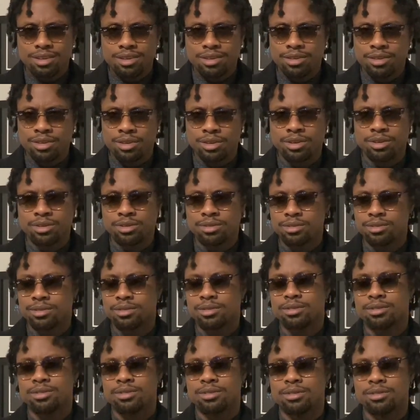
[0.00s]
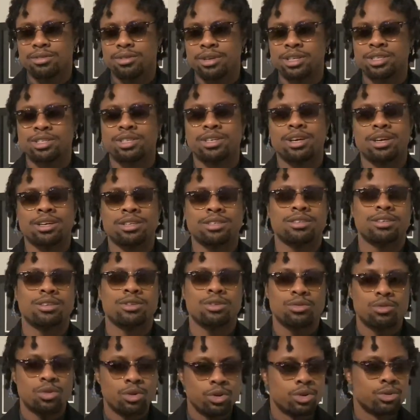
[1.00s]
you know, as a
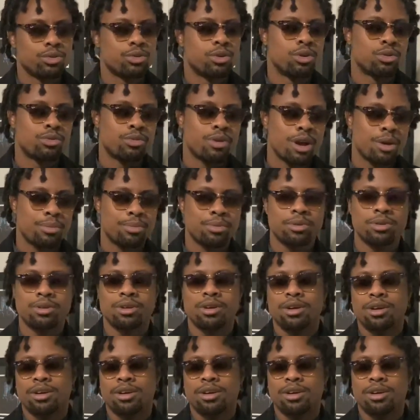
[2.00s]
quote unquote rapper.